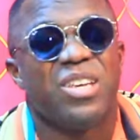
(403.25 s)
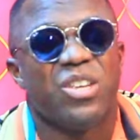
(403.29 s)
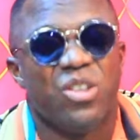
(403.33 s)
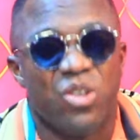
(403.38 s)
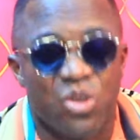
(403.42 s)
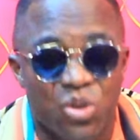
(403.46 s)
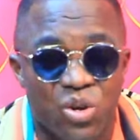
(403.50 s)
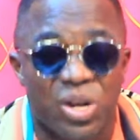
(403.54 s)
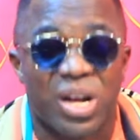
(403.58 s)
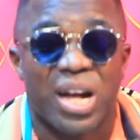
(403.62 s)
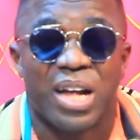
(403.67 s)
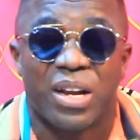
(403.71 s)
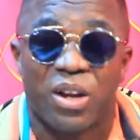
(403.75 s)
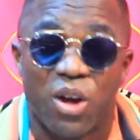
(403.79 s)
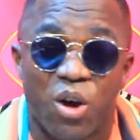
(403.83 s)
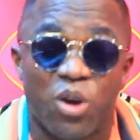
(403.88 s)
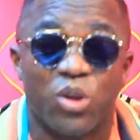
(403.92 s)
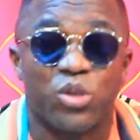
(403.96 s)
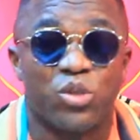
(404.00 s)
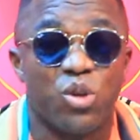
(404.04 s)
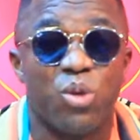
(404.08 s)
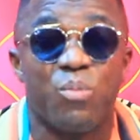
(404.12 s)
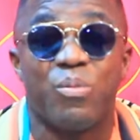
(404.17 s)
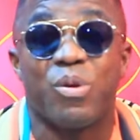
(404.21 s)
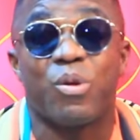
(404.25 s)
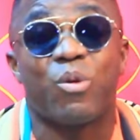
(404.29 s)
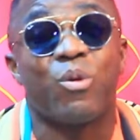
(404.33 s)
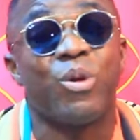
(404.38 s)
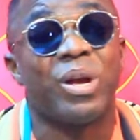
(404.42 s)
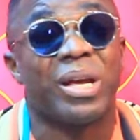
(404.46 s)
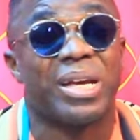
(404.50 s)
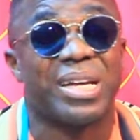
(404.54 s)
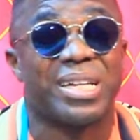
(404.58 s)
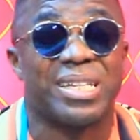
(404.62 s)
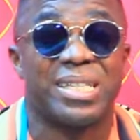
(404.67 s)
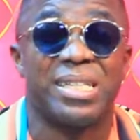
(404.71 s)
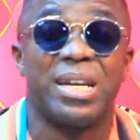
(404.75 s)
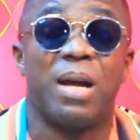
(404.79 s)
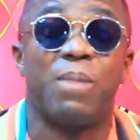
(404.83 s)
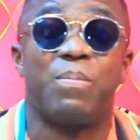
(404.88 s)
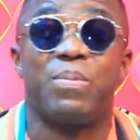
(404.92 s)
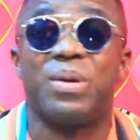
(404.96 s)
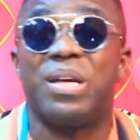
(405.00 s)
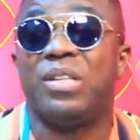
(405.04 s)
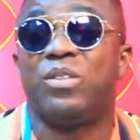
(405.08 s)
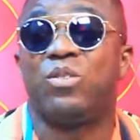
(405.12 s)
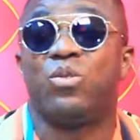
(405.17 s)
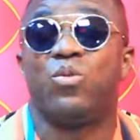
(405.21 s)
you can also be quick,
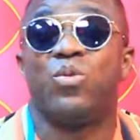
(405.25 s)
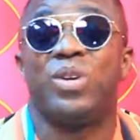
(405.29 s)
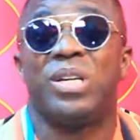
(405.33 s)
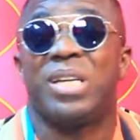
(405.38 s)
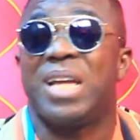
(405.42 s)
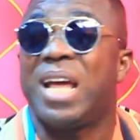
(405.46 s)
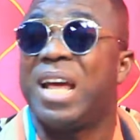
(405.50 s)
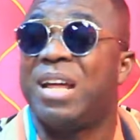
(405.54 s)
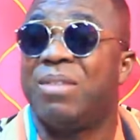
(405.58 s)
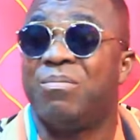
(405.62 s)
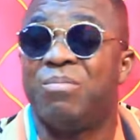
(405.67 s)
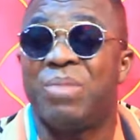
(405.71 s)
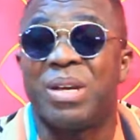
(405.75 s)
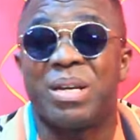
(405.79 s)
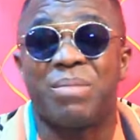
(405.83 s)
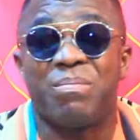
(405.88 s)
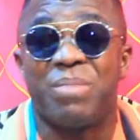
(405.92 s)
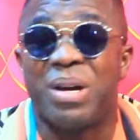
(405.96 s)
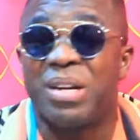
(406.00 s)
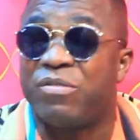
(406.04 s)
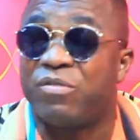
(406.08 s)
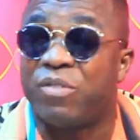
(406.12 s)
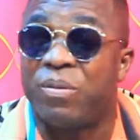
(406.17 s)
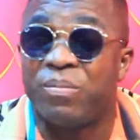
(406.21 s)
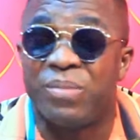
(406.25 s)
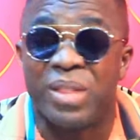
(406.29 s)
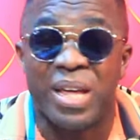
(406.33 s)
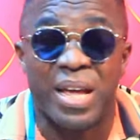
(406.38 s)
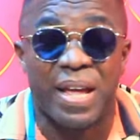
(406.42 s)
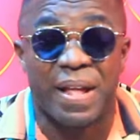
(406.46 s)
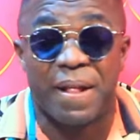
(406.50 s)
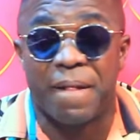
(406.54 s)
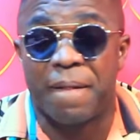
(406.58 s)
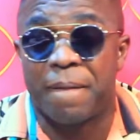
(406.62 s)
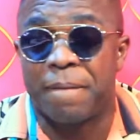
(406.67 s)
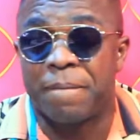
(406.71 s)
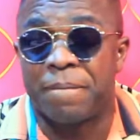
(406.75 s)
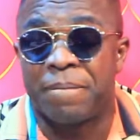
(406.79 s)
tap into it and make money from there.